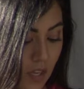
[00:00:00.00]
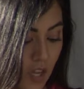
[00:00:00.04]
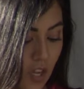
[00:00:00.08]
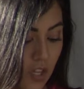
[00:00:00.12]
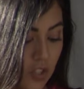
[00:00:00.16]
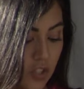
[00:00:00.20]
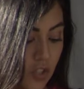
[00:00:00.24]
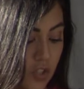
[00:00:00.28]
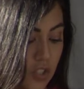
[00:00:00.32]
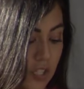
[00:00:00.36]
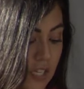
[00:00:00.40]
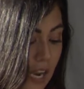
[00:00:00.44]

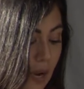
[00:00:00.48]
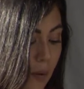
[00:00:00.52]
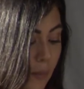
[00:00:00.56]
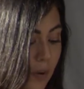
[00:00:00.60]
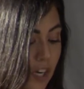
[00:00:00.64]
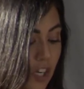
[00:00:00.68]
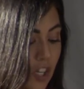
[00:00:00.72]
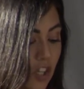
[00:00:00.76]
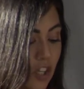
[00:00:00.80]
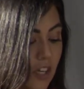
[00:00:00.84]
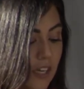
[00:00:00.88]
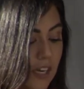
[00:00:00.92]
So today we're
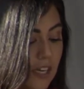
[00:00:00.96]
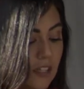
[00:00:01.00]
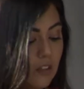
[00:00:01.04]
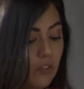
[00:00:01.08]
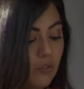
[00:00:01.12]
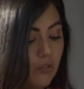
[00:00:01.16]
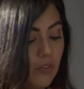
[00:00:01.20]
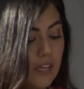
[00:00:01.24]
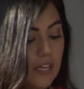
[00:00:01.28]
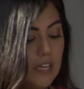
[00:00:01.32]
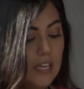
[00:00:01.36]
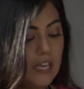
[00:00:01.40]
going to look at
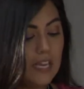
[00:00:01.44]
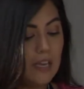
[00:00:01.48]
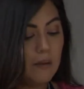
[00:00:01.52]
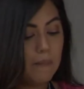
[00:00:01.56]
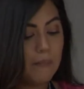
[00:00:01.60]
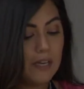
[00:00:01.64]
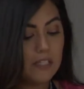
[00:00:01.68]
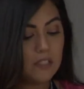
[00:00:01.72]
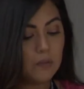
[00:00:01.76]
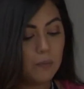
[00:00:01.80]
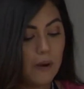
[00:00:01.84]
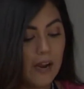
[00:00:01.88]
3 key
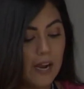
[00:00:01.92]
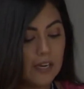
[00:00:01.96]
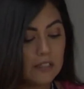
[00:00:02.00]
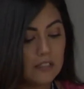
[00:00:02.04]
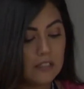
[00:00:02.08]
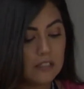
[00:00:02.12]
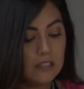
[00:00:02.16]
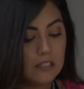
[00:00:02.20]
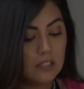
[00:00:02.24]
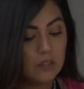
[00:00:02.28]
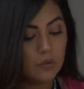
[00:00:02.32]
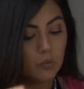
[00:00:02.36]
best
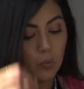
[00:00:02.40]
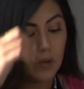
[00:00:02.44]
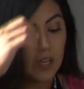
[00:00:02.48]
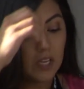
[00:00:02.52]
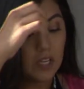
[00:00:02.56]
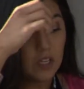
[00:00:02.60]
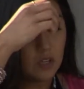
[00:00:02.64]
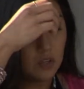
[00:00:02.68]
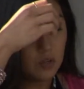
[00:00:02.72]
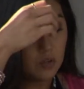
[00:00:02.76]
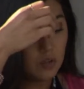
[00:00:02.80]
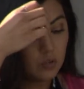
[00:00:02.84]
practices we
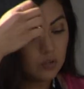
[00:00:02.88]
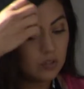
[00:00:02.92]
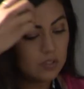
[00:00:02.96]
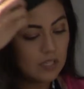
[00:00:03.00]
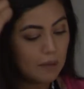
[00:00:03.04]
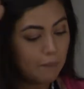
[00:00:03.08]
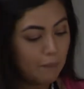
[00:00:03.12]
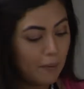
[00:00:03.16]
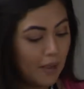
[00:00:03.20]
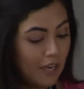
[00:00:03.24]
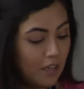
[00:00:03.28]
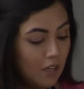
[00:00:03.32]
use
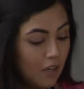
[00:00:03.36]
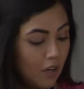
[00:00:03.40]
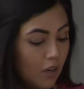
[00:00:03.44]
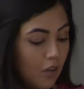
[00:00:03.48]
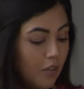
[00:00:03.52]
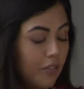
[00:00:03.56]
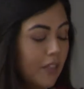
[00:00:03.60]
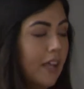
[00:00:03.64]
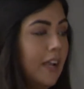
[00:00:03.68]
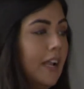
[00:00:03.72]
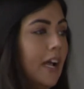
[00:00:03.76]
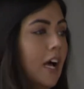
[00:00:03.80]
at Pendo
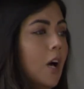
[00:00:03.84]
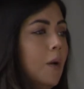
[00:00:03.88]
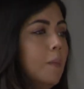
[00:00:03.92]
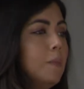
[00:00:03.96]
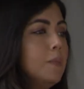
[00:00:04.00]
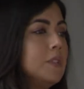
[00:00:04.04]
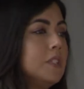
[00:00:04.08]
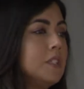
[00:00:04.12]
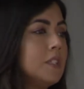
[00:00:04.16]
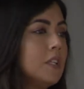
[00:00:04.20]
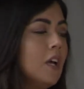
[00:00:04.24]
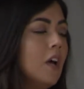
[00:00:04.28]
that
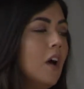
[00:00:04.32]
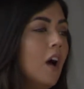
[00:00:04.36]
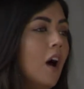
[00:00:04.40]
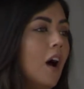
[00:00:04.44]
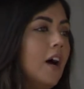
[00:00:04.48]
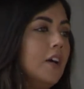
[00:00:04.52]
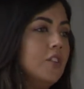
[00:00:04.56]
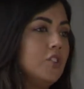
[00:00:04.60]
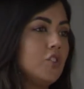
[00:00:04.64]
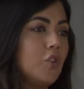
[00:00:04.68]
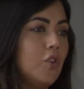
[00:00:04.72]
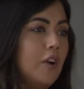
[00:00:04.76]
helps
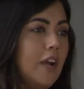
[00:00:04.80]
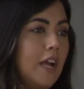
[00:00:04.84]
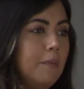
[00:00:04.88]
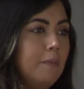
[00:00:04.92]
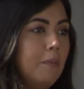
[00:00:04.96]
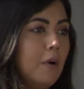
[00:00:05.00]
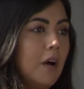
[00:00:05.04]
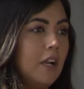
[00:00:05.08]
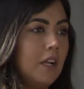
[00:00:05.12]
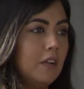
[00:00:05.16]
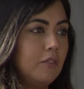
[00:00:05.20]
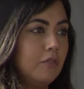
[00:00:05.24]
us create
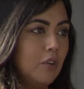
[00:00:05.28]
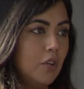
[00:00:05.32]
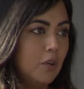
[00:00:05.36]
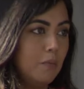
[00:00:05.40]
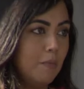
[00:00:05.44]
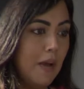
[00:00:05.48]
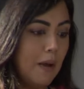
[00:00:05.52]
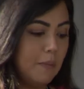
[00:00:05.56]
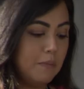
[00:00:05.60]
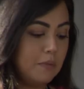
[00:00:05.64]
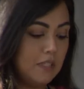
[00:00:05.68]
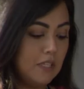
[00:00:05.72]
product
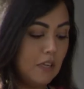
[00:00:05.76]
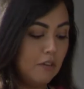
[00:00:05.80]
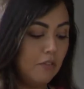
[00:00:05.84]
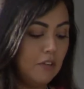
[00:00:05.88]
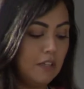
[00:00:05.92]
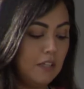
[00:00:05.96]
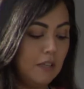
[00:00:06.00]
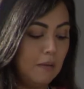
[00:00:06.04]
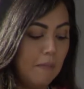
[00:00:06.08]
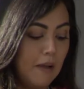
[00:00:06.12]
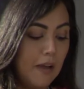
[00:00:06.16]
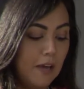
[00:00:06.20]
roadmaps that
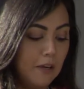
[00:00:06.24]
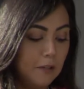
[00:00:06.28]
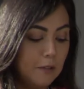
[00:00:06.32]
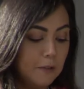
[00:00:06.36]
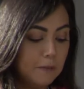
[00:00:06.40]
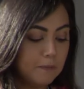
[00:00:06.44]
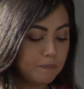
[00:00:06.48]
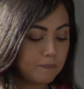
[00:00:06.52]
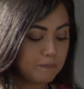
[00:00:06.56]
really matter.